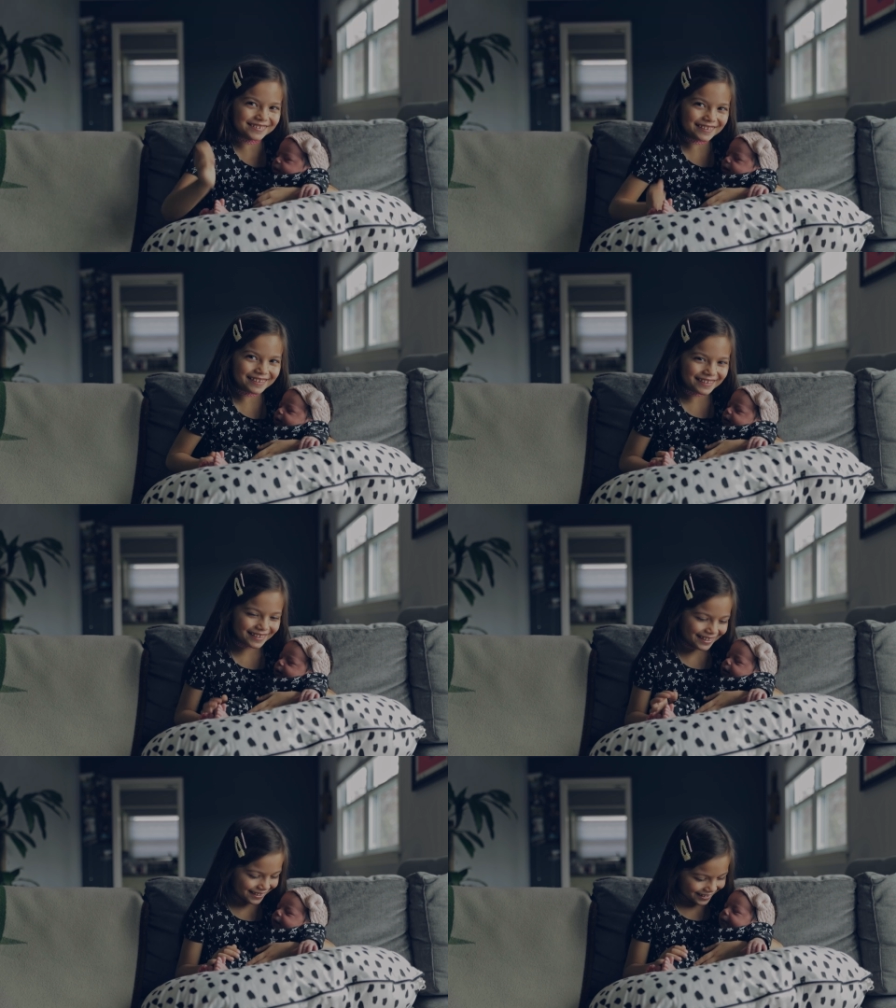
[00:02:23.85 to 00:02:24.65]
she
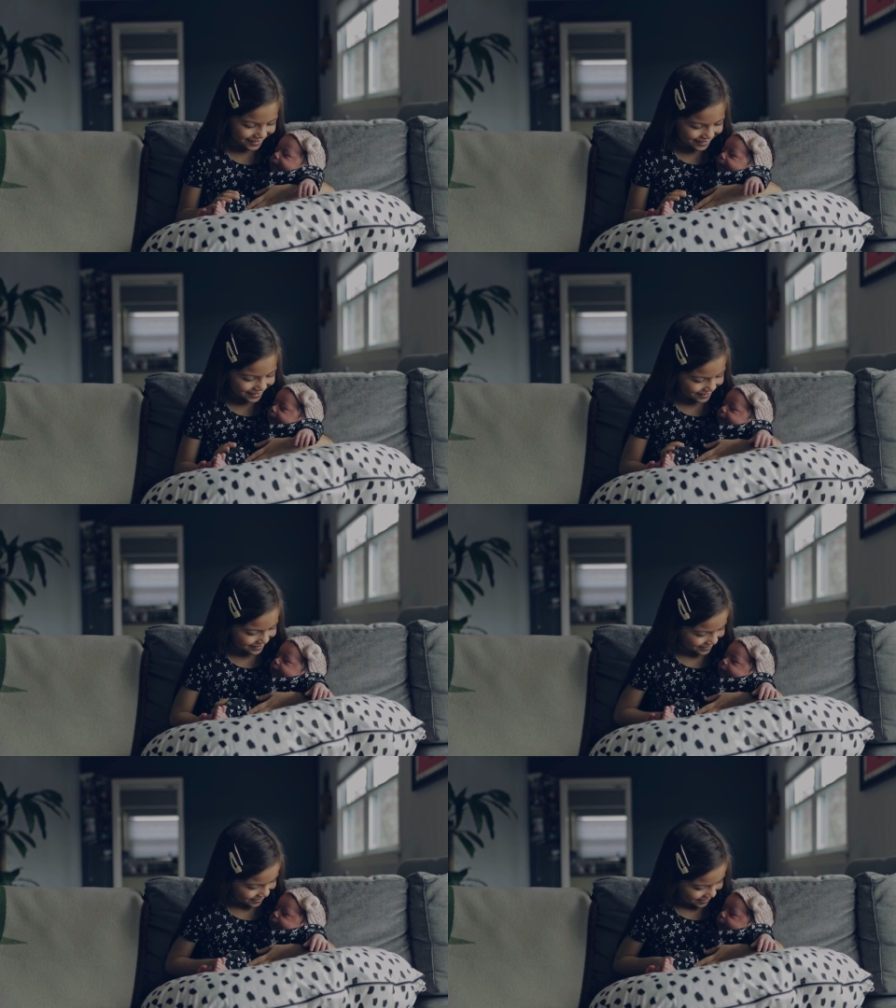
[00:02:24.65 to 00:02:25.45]

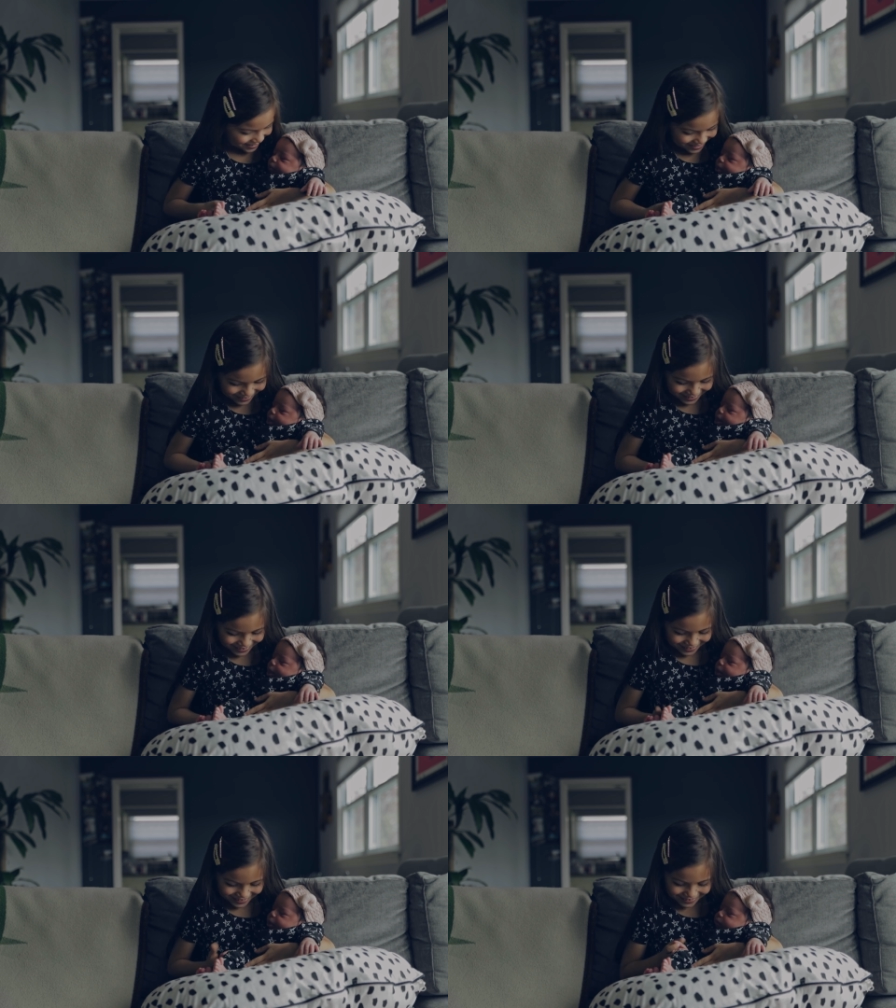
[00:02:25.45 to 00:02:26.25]
is.
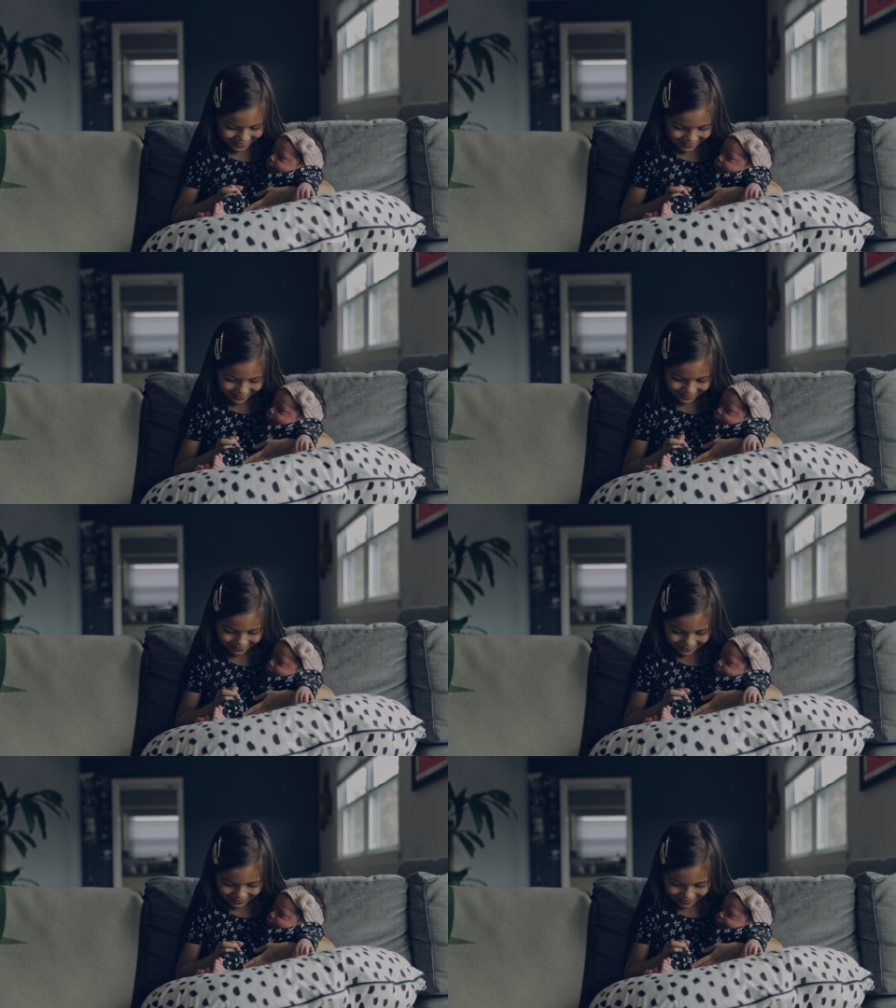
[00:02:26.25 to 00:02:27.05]
This
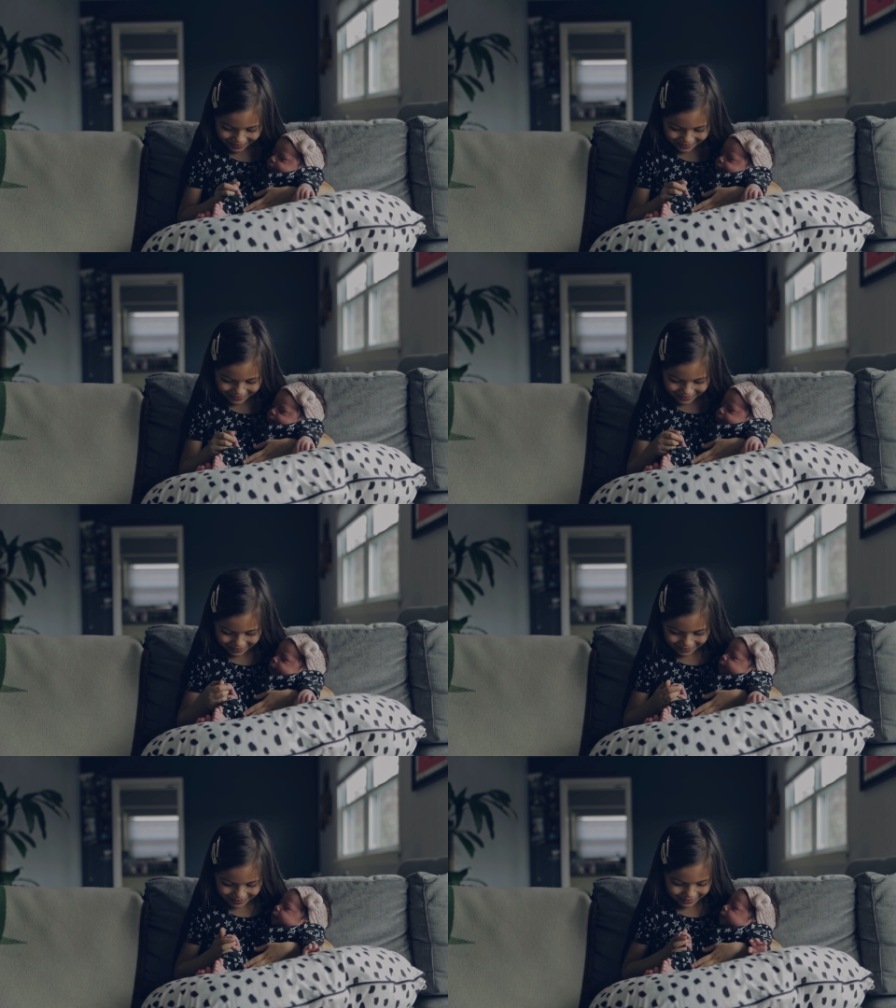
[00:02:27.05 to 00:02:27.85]
is Reese.
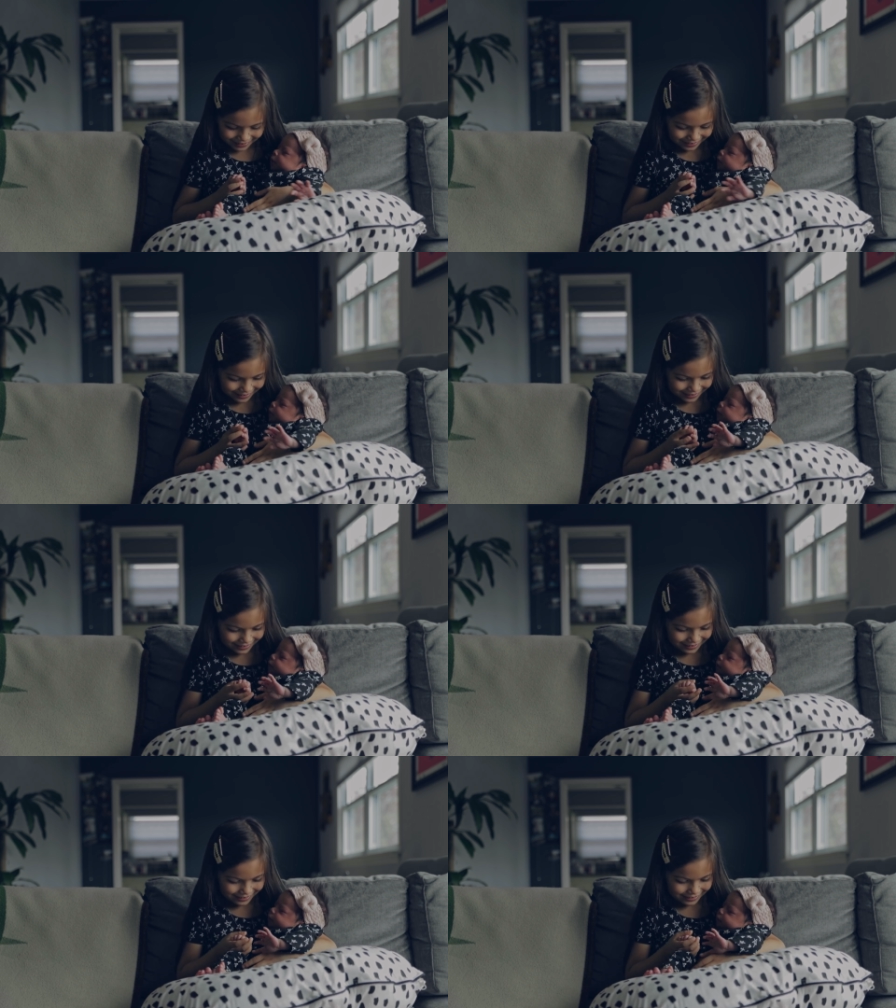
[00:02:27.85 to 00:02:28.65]
She
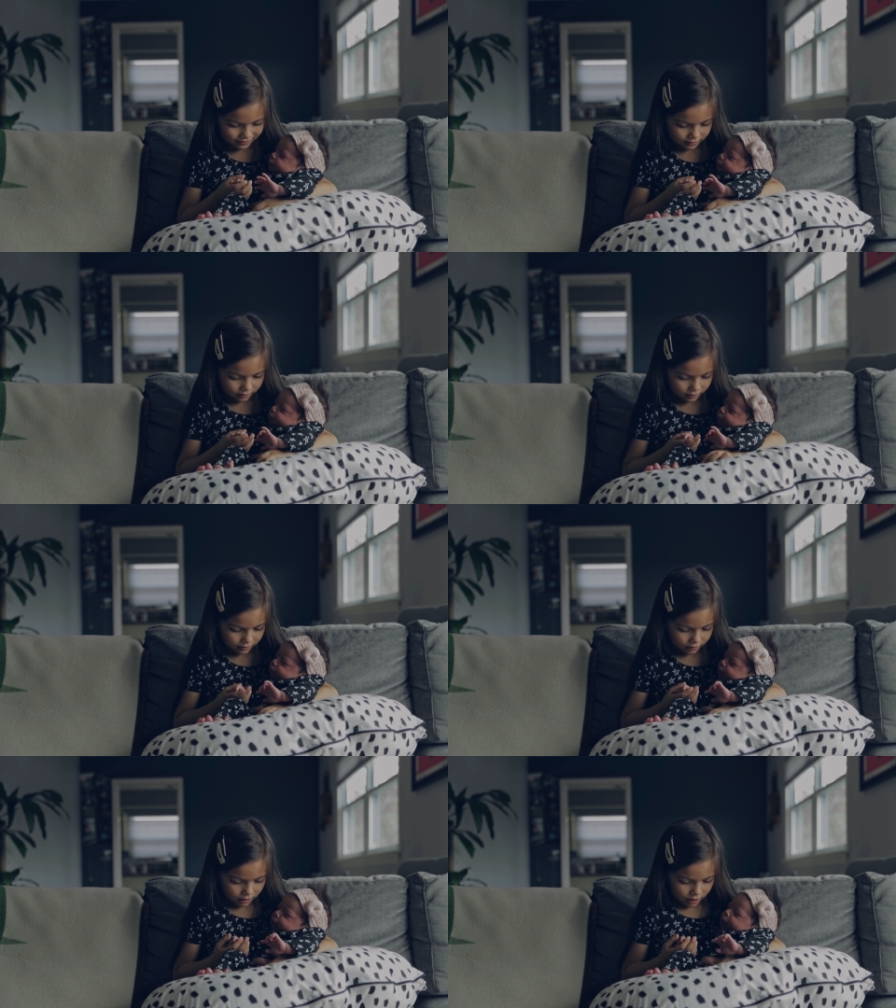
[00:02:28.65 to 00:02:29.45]
is,
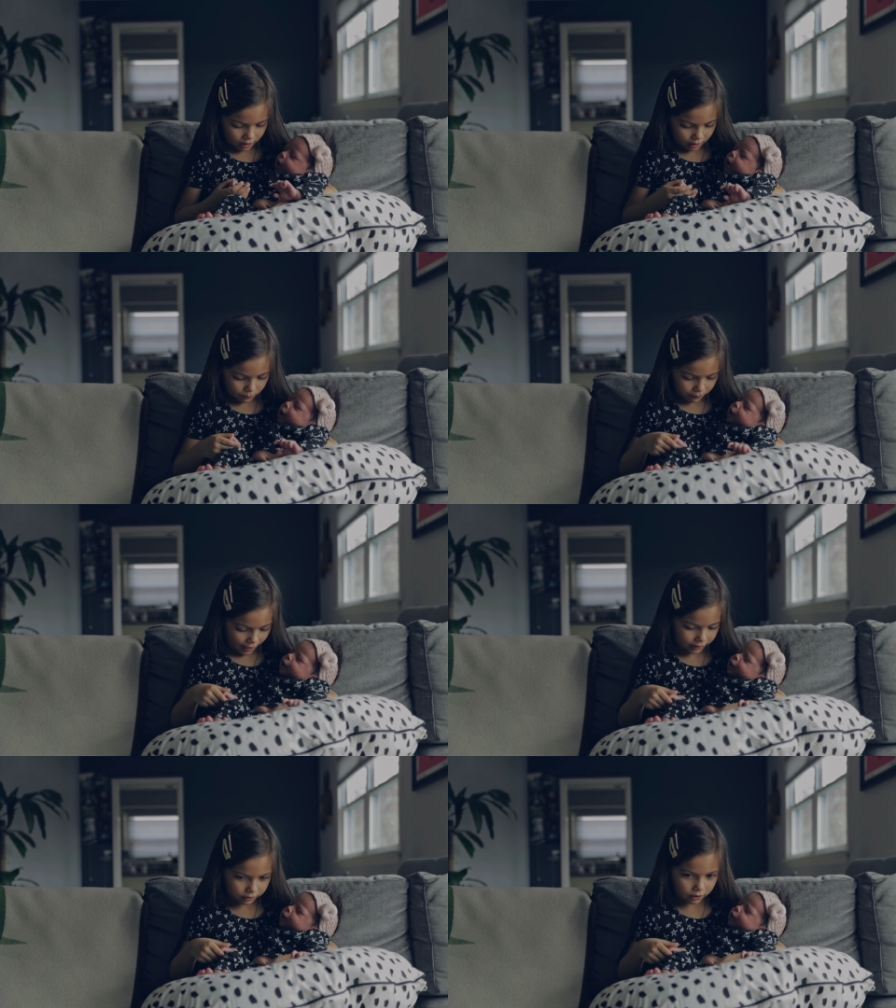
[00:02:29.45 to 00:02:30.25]
um,
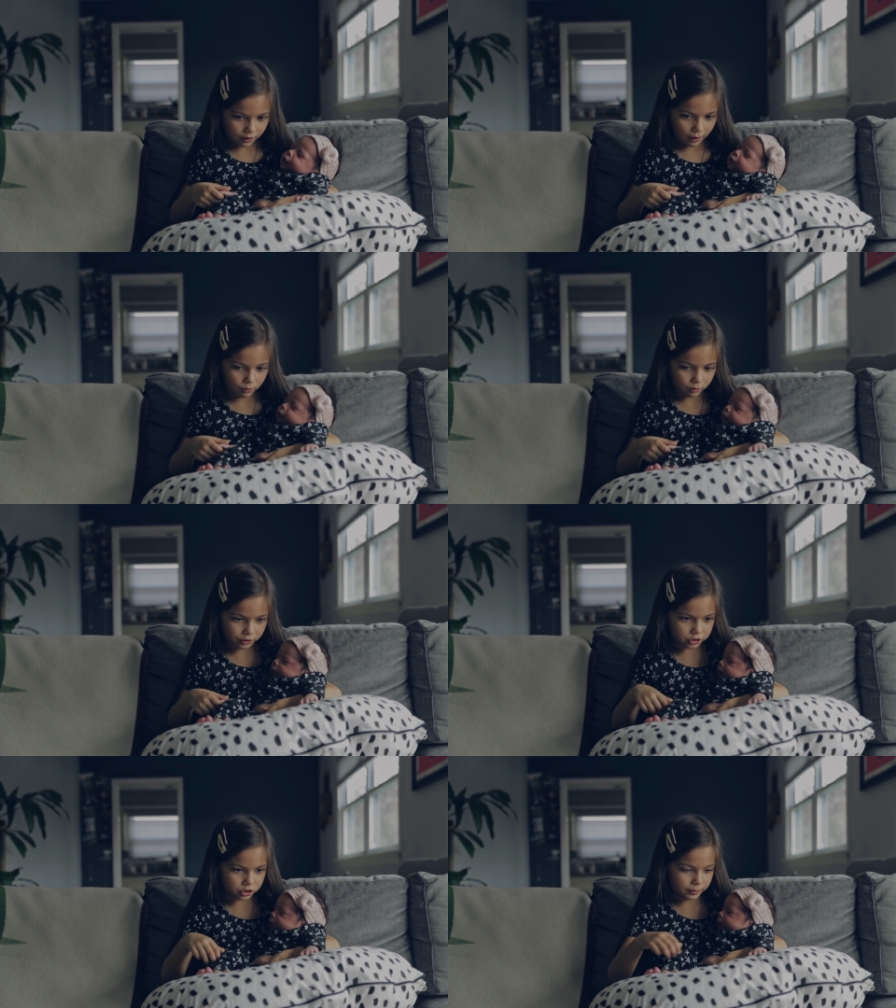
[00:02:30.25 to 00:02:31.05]
I don't know how
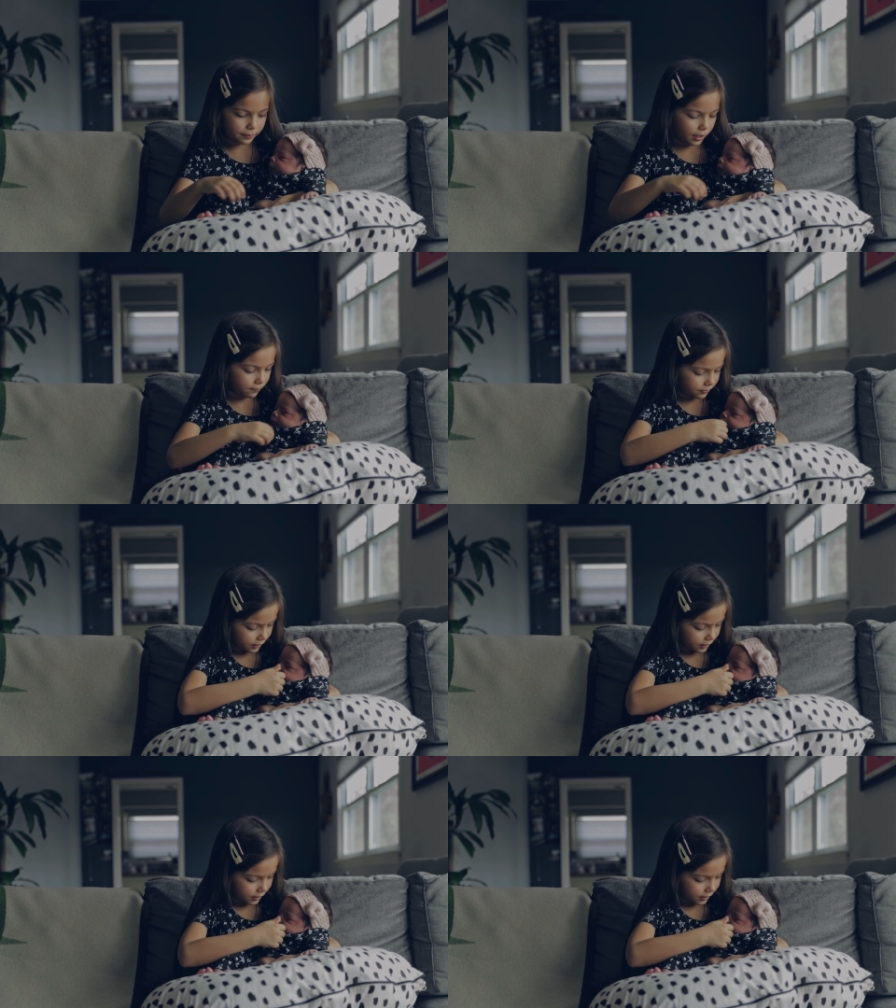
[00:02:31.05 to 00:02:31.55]
old is she, but